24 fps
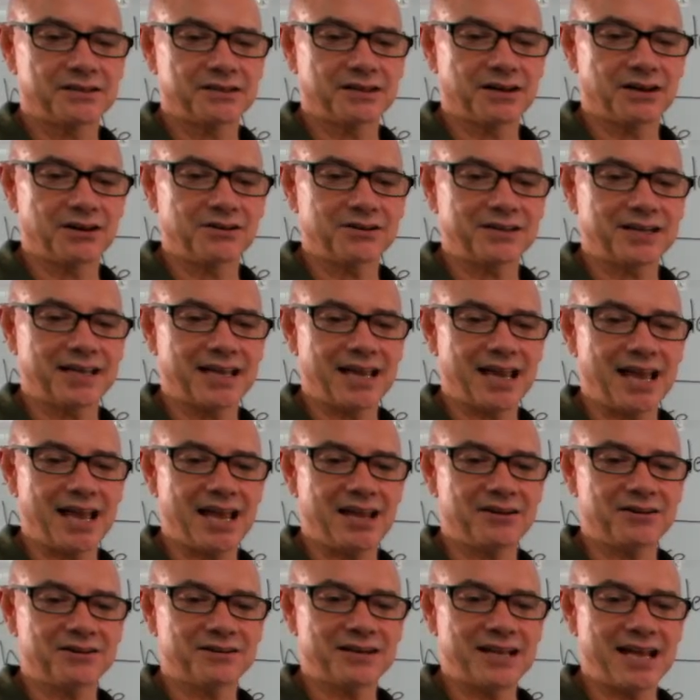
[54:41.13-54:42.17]

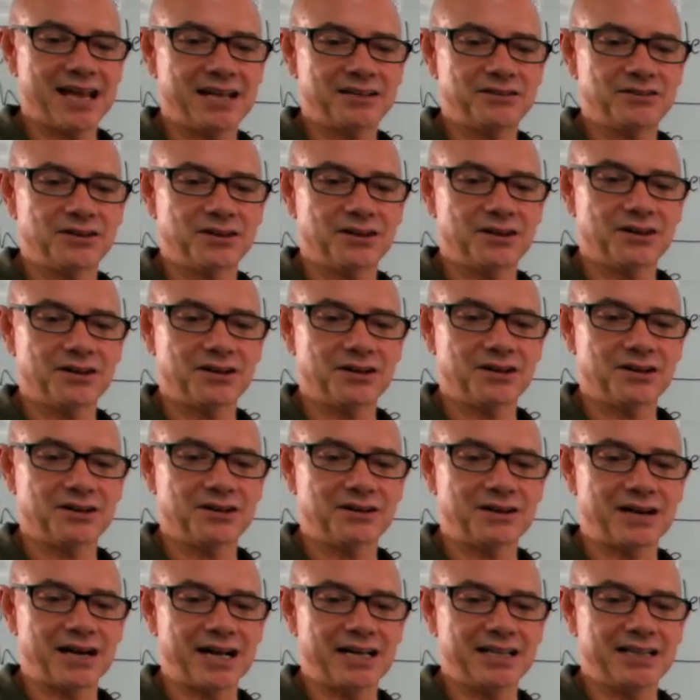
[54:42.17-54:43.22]
Okay, Hernando,
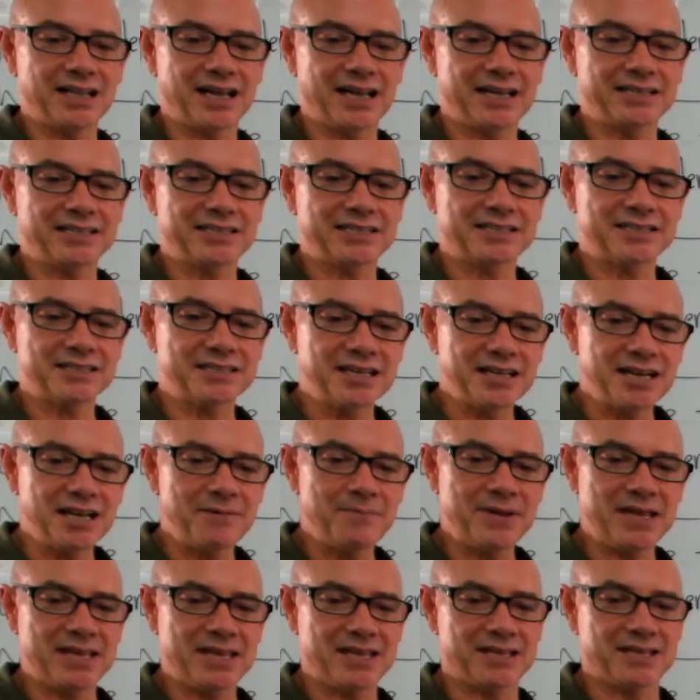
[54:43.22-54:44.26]
I like
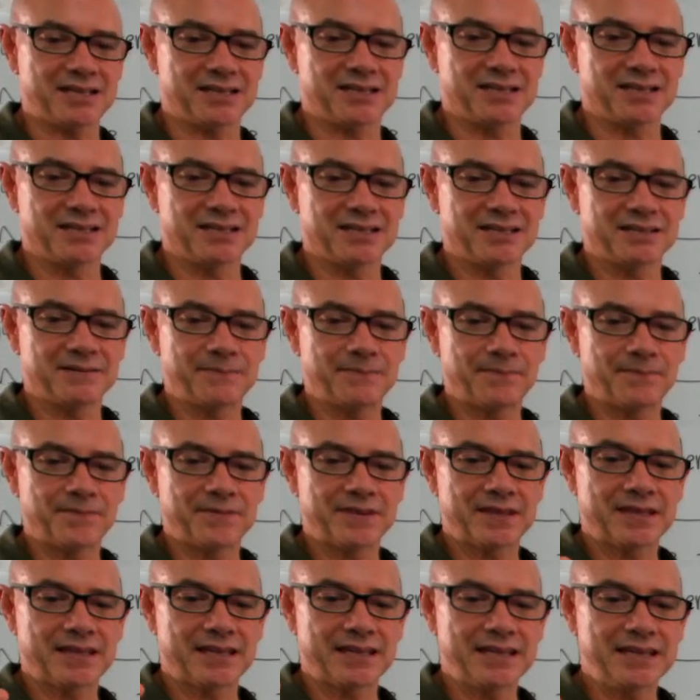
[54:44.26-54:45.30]
cinnamon
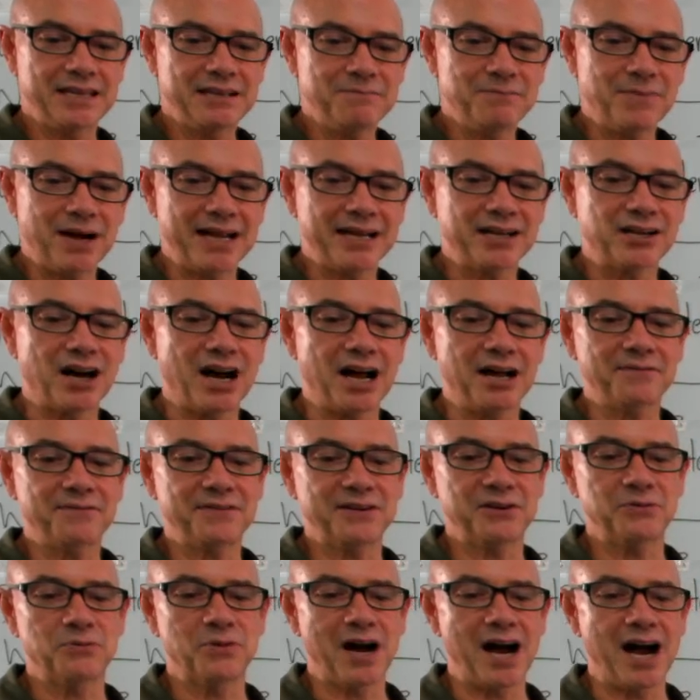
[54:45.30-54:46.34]
in my
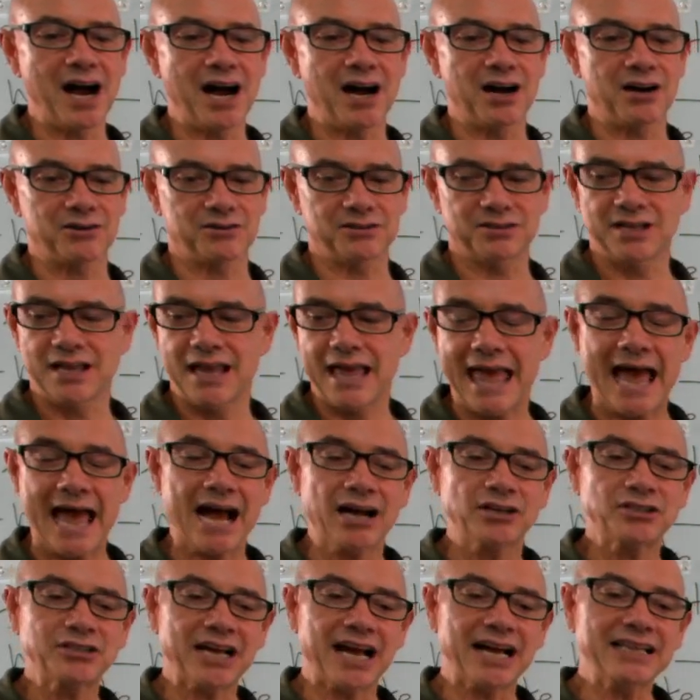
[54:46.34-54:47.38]
coffee. Wow.
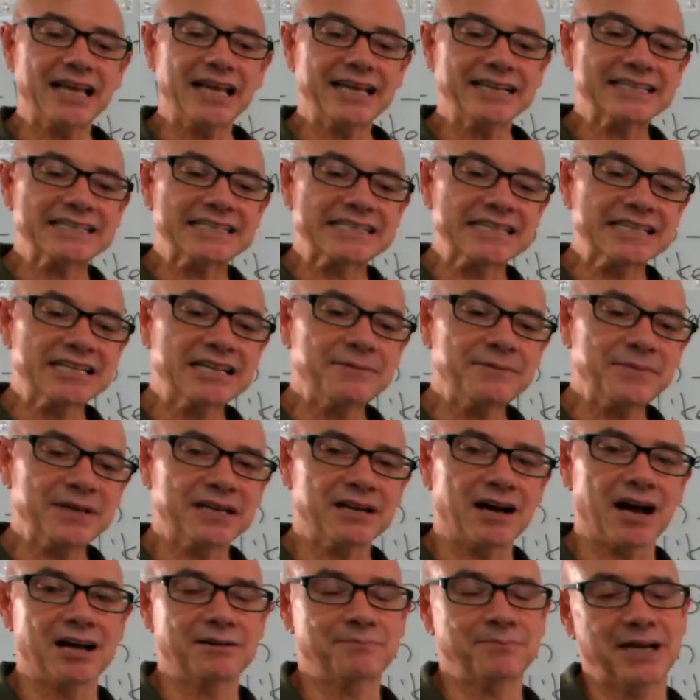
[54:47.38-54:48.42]
Actually, I like
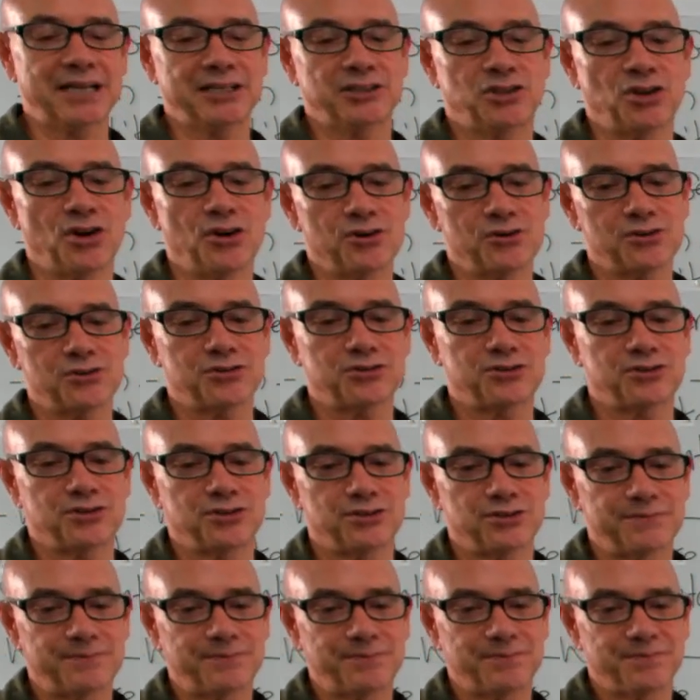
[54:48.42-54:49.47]
cinnamon on my
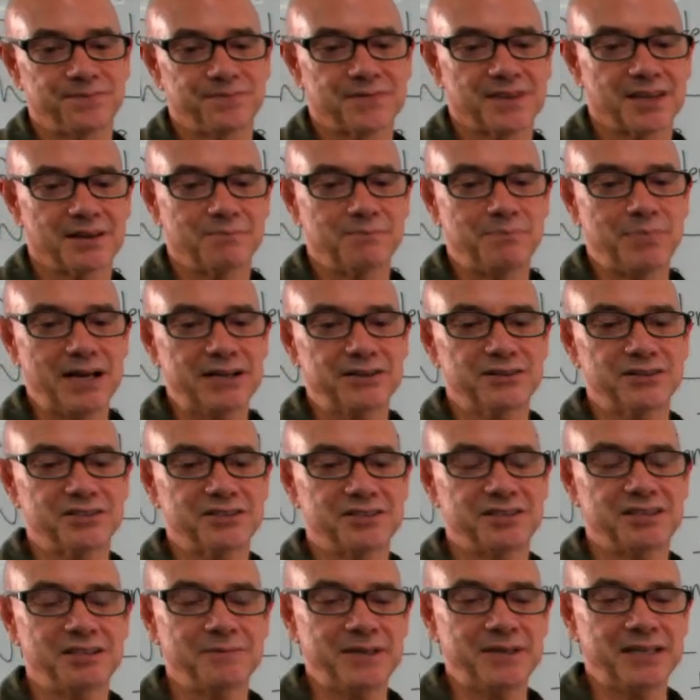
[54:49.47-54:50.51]
toast. Butter
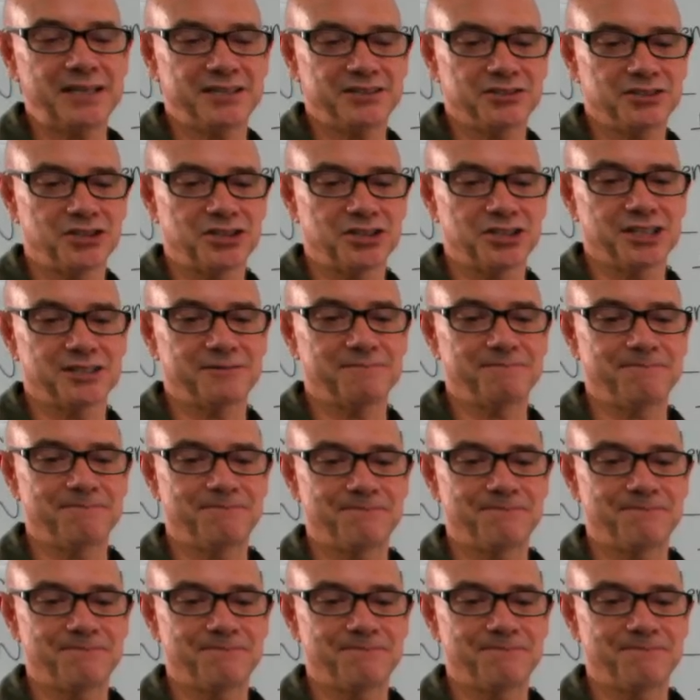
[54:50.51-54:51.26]
cinnamon is good.